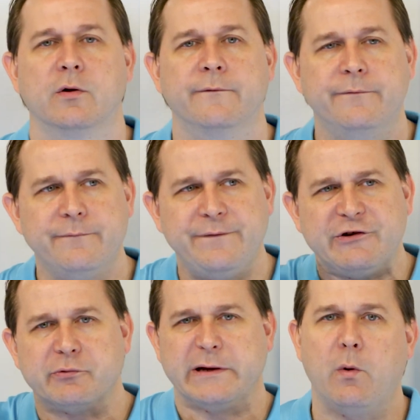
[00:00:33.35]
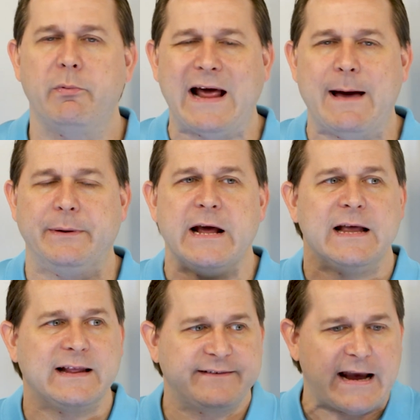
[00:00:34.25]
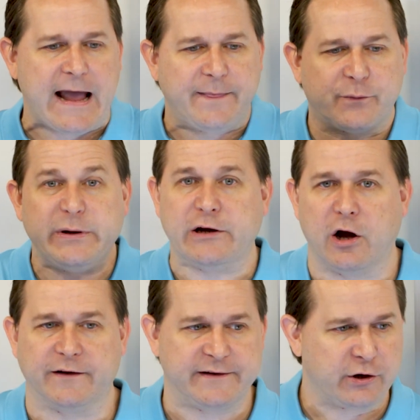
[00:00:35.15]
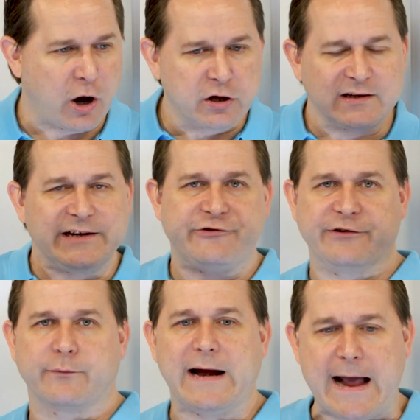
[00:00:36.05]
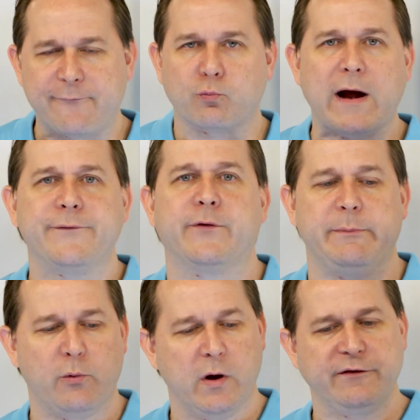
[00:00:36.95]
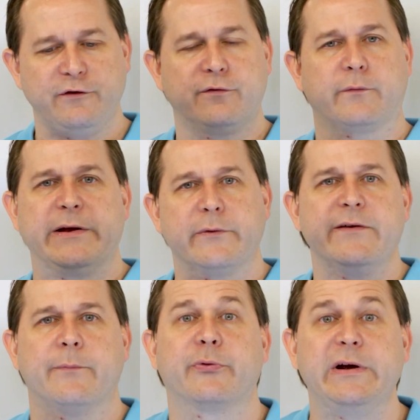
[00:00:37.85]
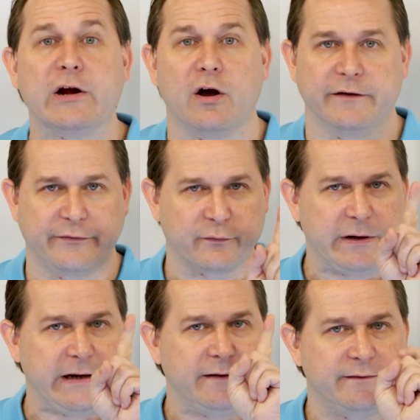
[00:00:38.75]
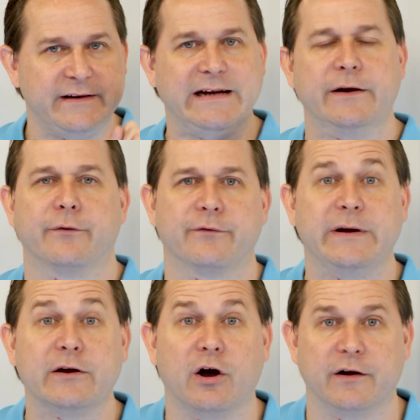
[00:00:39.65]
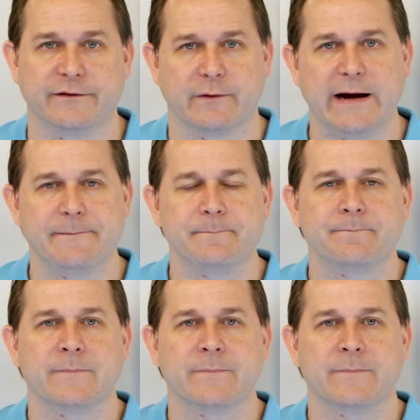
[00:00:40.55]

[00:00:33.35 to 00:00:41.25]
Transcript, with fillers: Visually, what would happen? Let's say I had three dogs and they're on leashes, right? I have them right in front of me. One, two, three, three of them, three dogs, 3D, or three dogs, right?